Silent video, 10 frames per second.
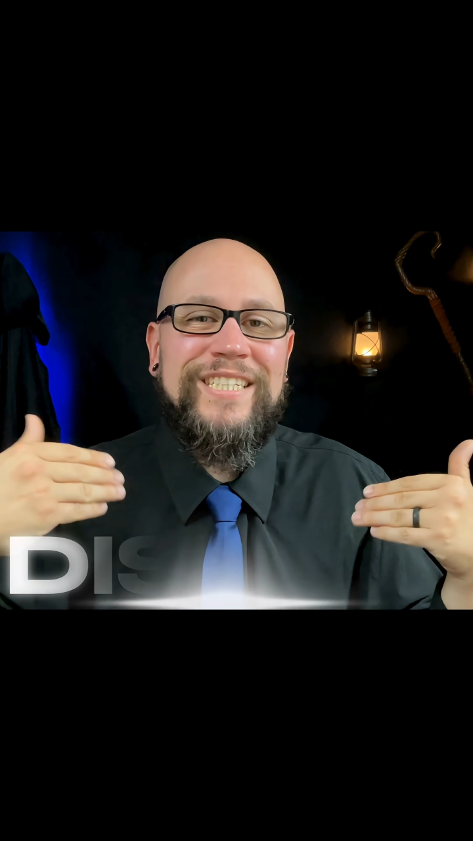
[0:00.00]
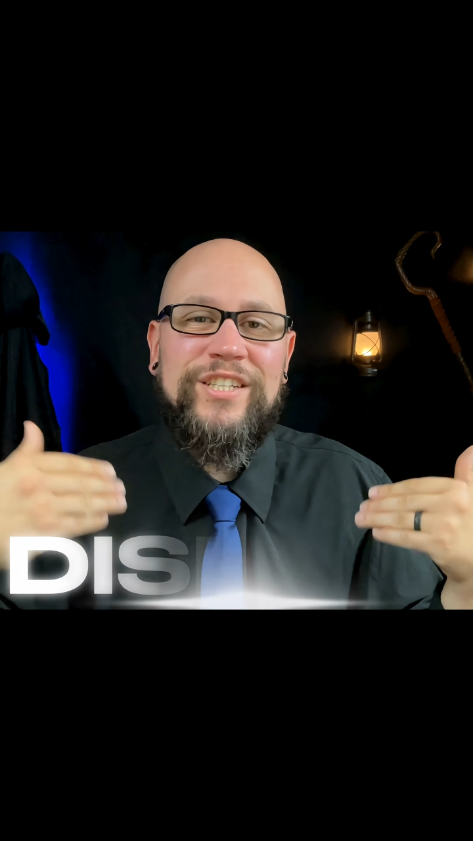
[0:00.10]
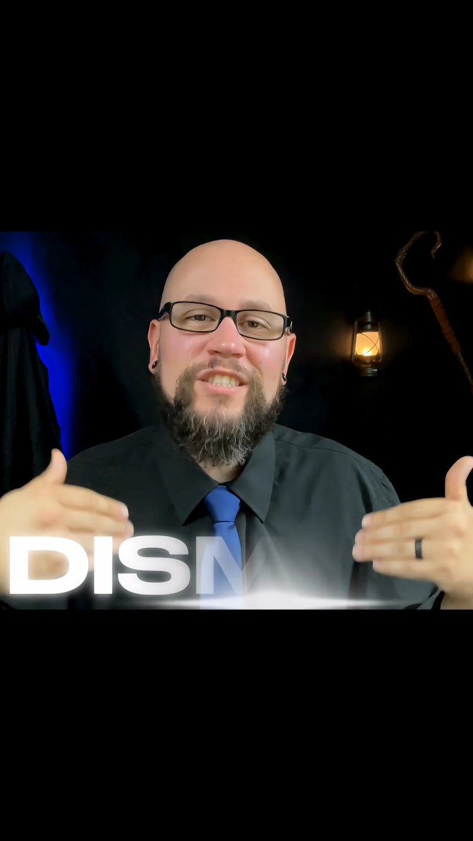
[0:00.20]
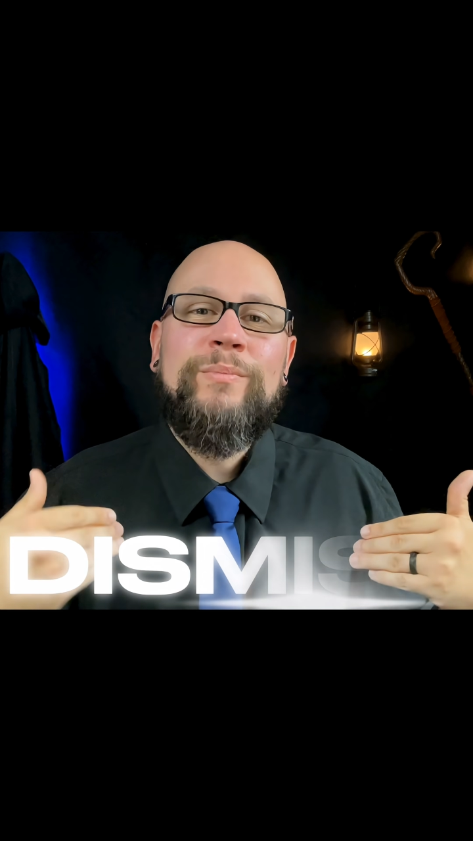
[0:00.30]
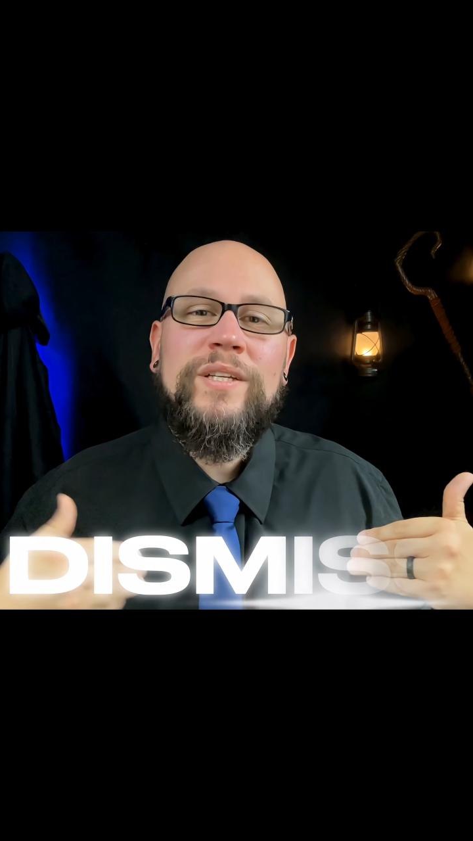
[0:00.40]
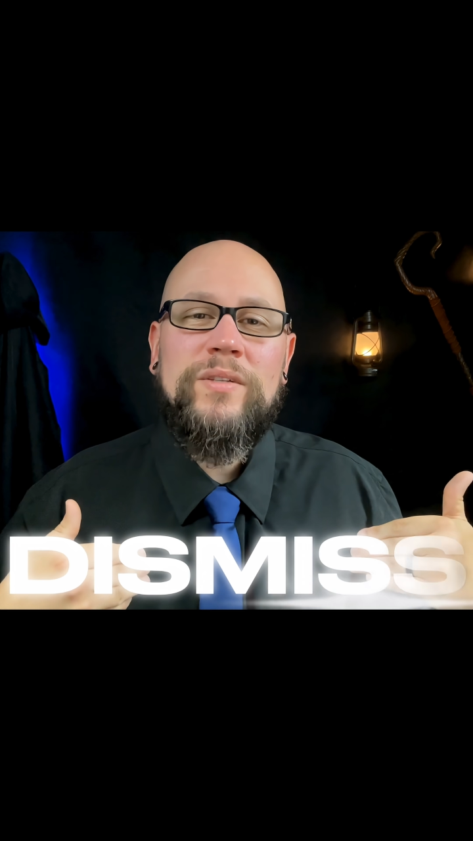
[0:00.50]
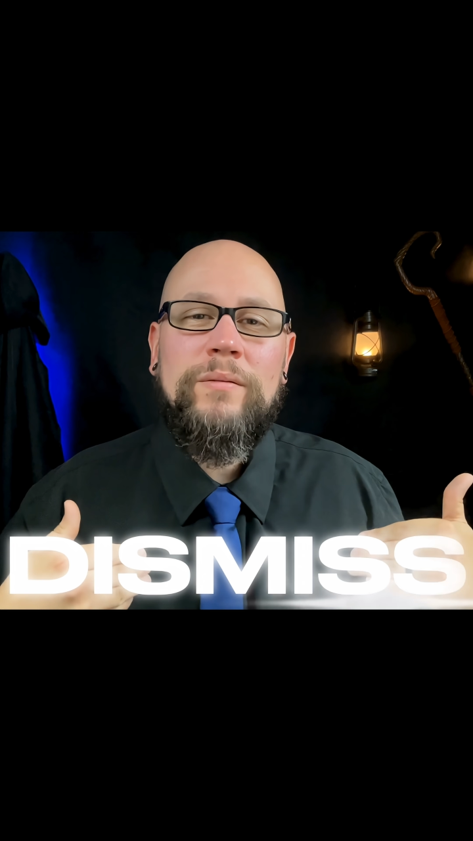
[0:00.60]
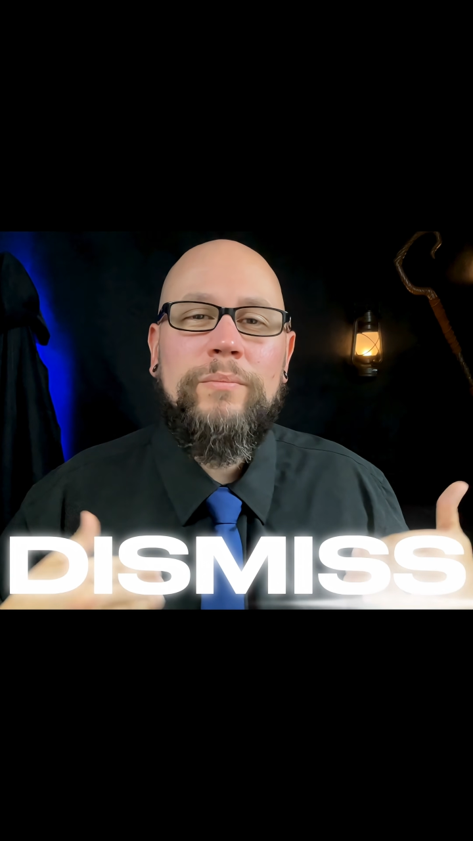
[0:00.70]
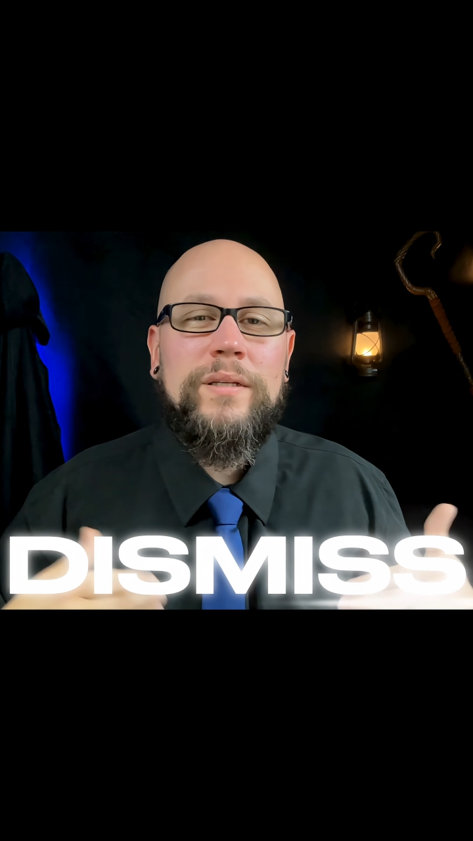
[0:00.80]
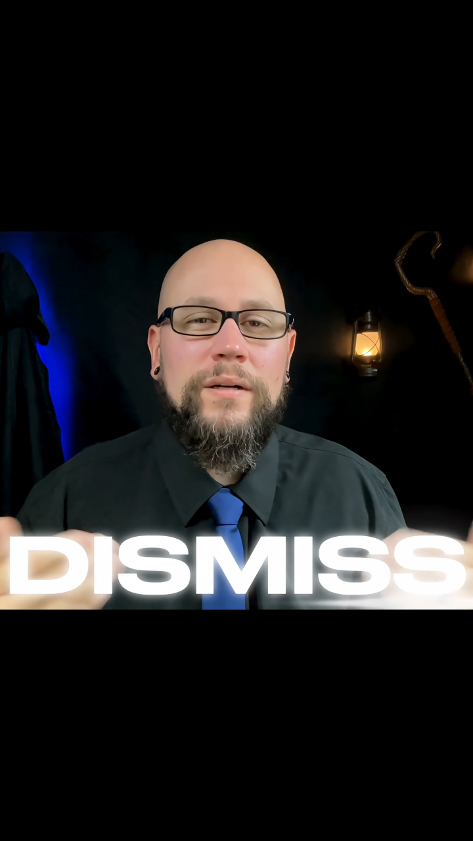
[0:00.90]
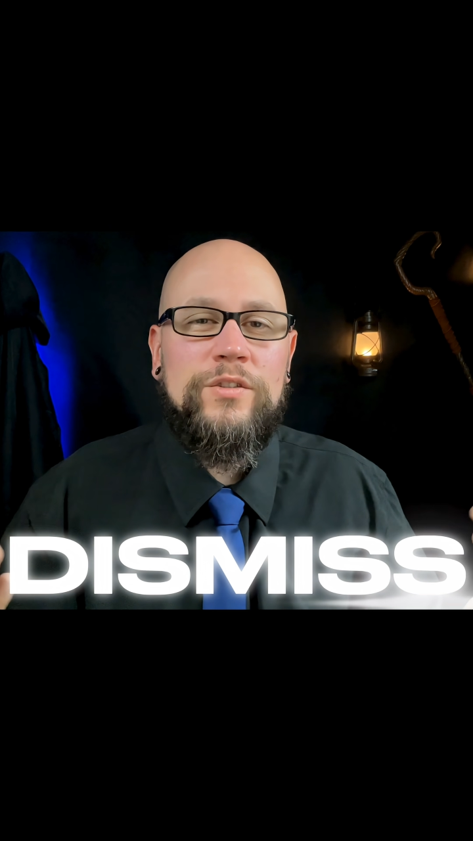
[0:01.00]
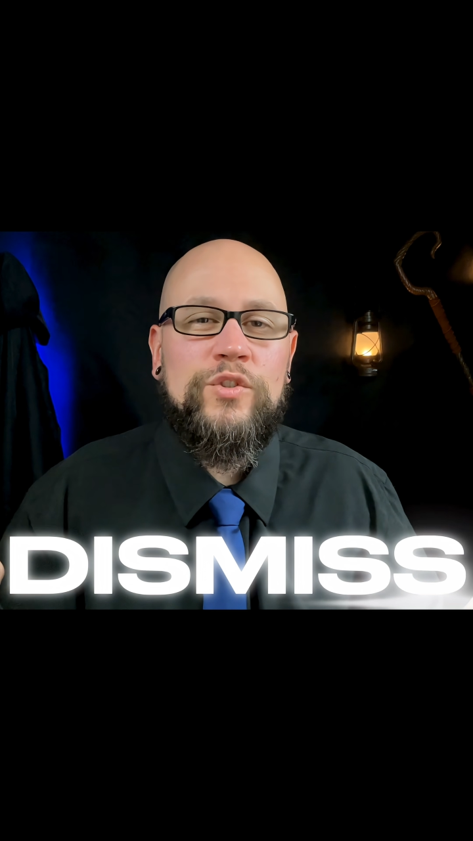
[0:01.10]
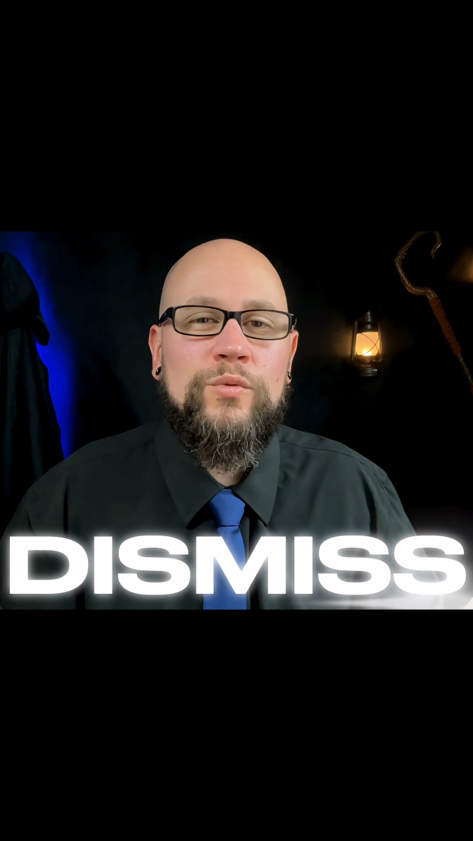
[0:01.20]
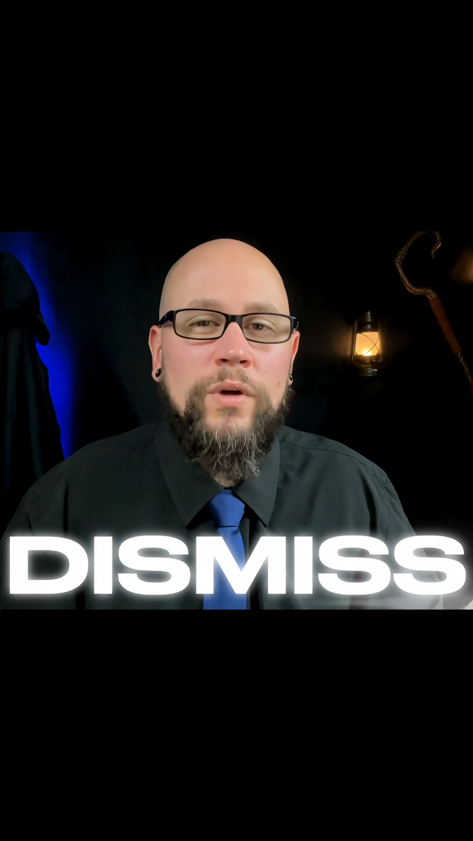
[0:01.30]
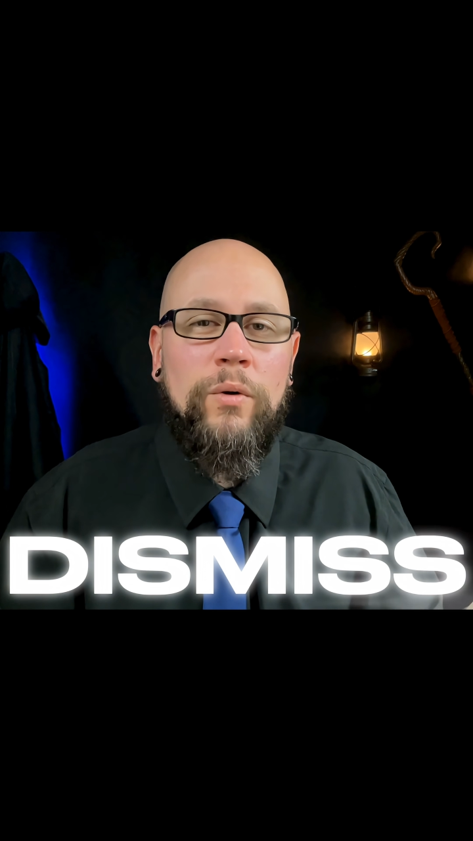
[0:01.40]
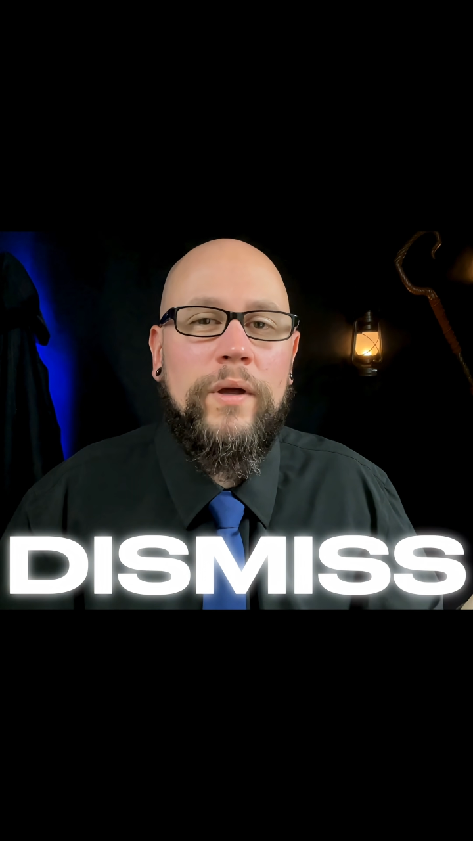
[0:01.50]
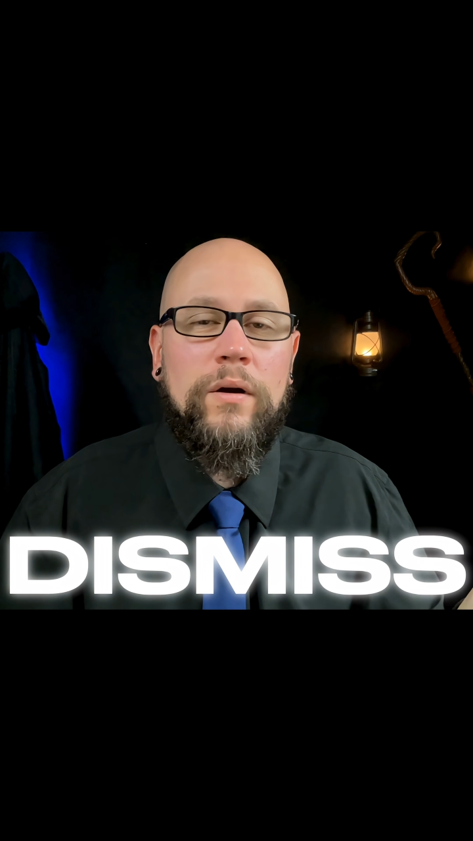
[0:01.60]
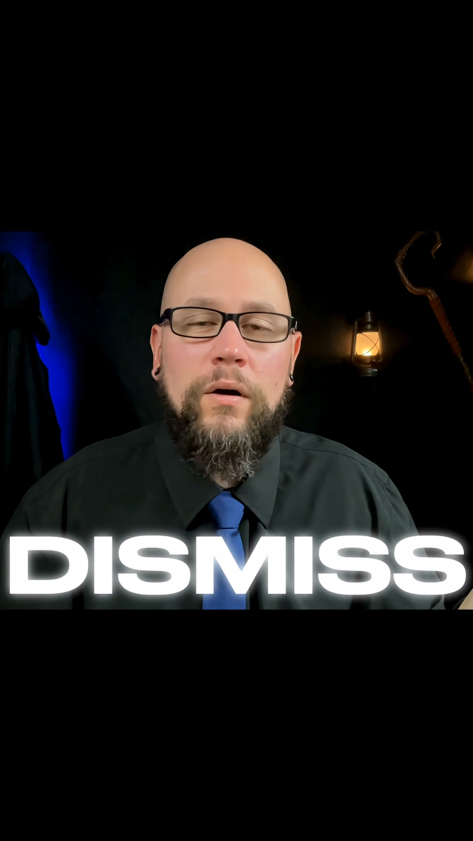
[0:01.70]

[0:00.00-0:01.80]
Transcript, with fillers: dismiss it because you know there